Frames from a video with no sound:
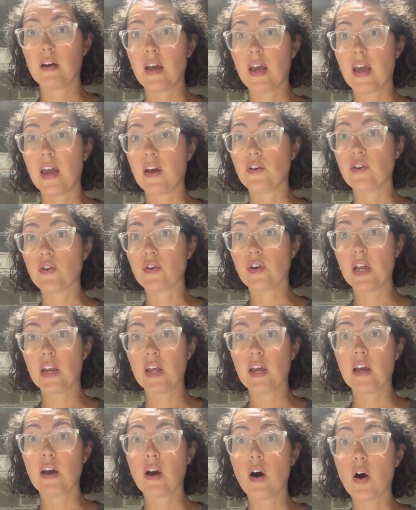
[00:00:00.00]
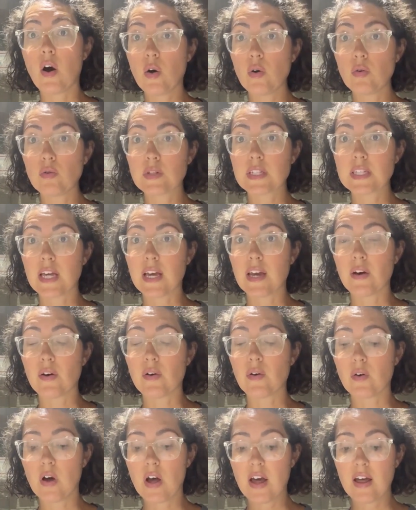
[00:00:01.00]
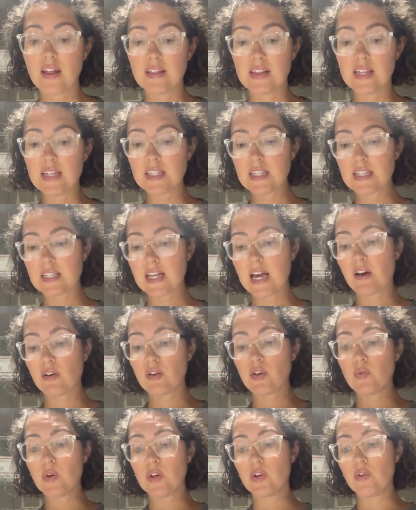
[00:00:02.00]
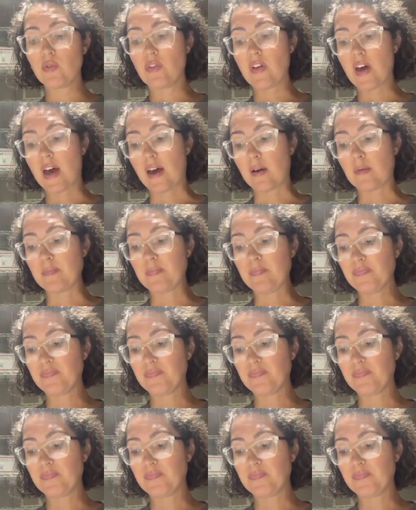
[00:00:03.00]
and you're getting it wholesale, this is how you would do that.